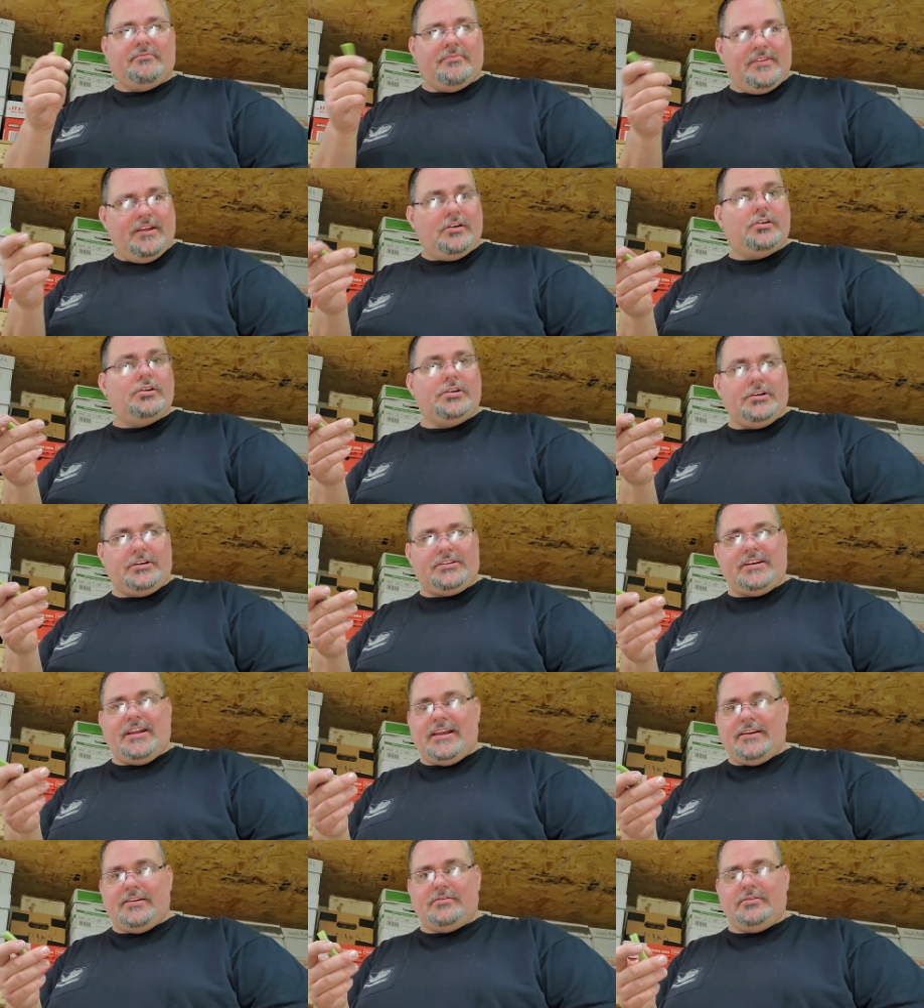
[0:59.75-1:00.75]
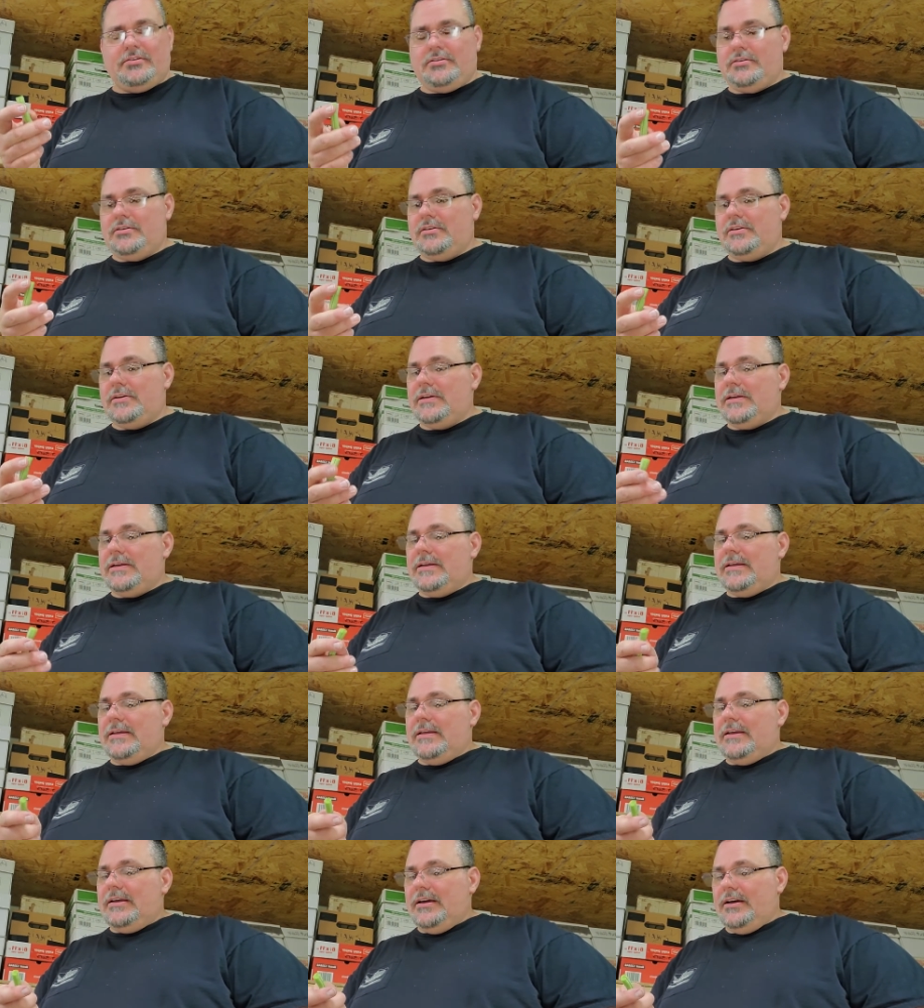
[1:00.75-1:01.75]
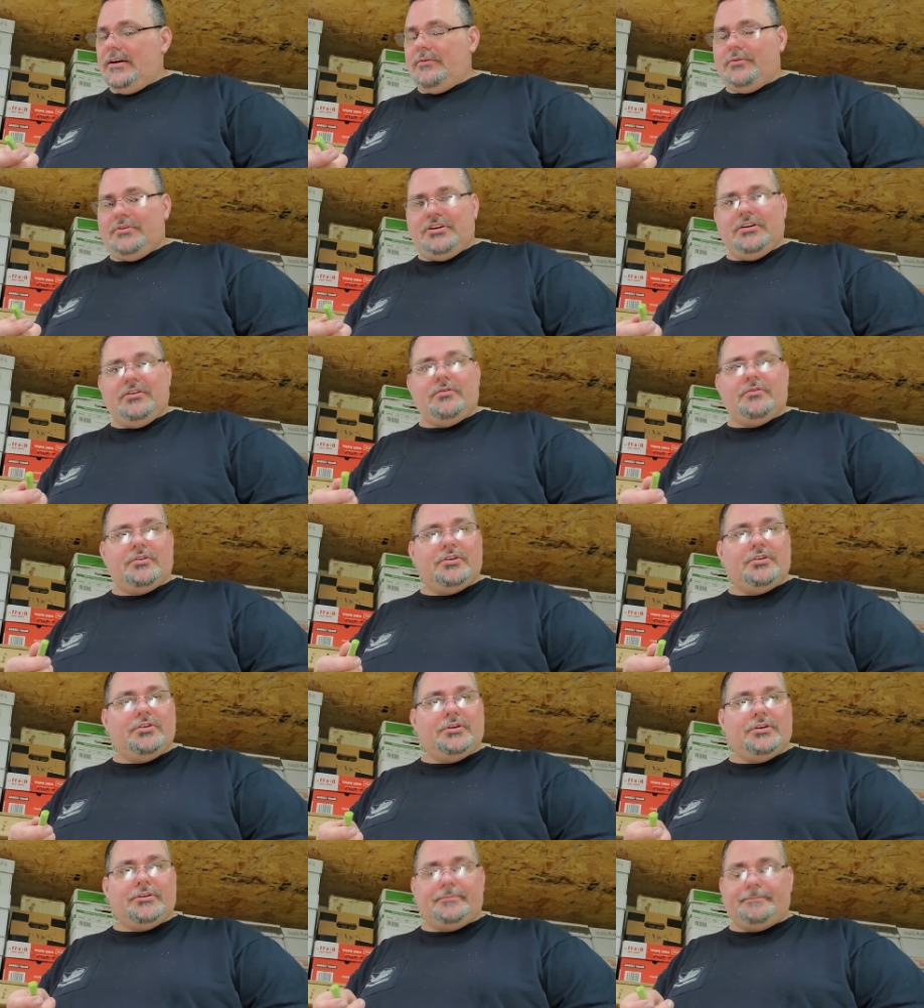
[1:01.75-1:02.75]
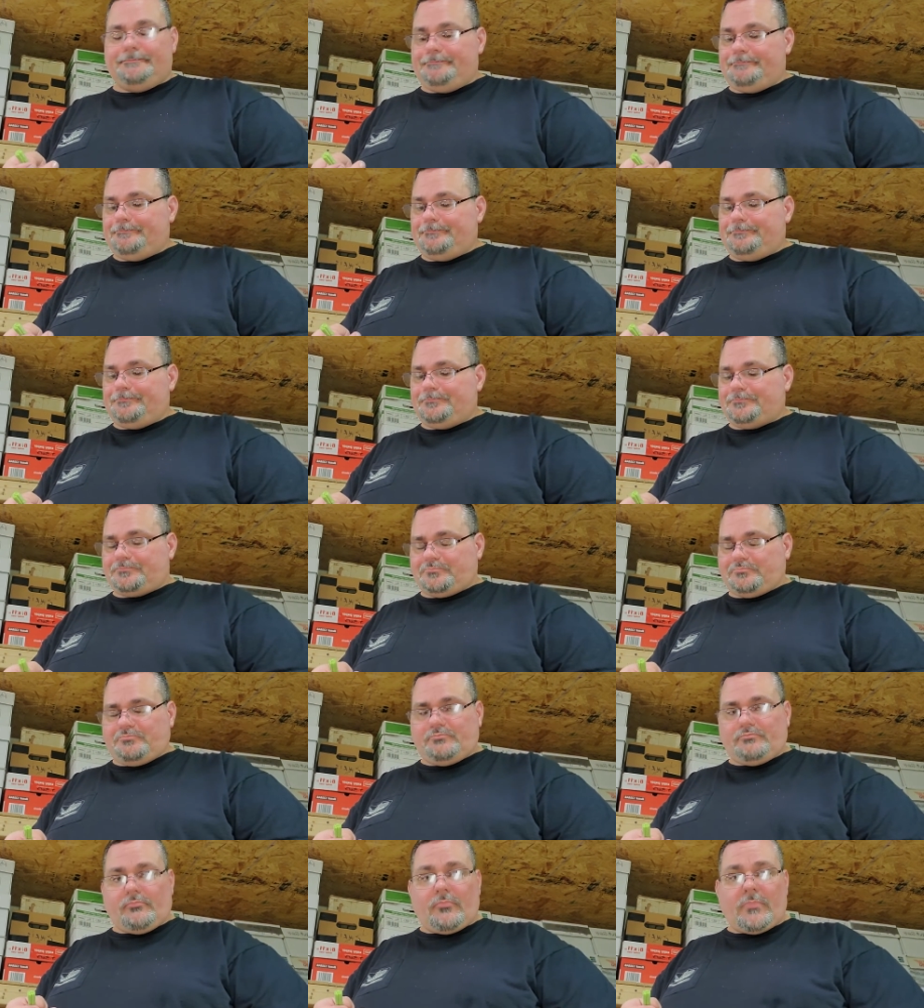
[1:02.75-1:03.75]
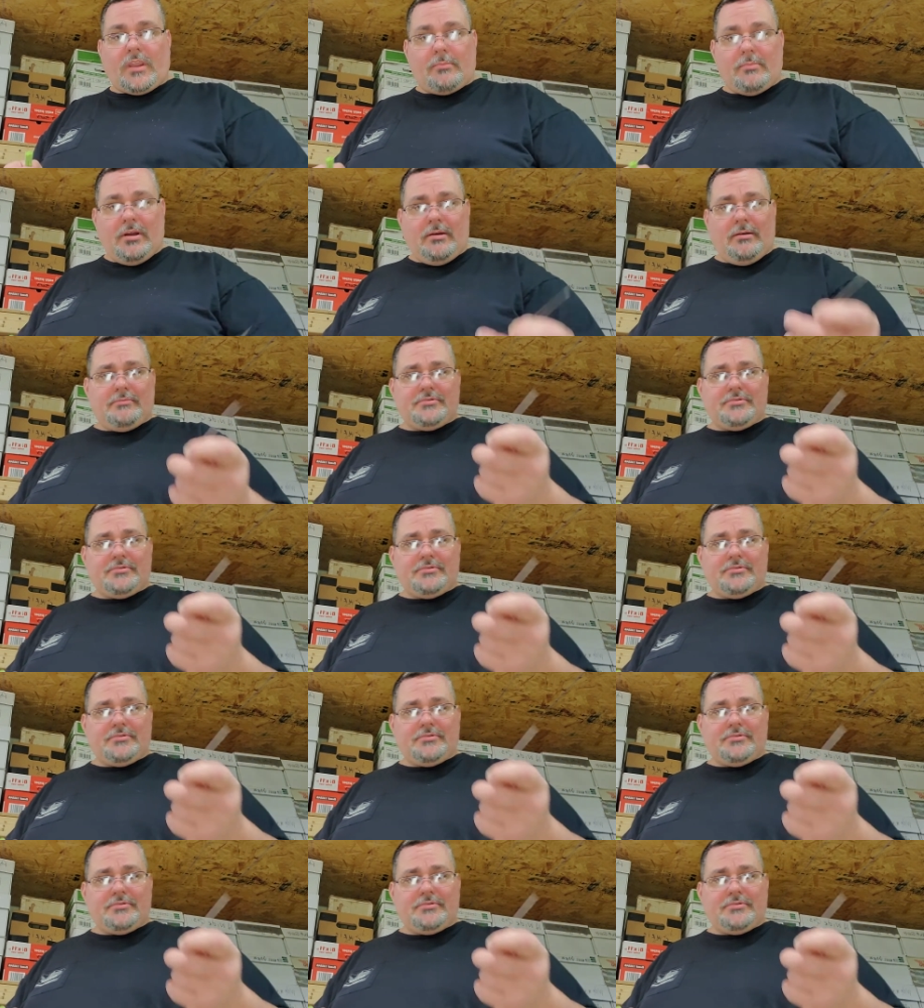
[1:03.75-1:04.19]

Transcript: They'll cook down when you go to cook them. Now I'm going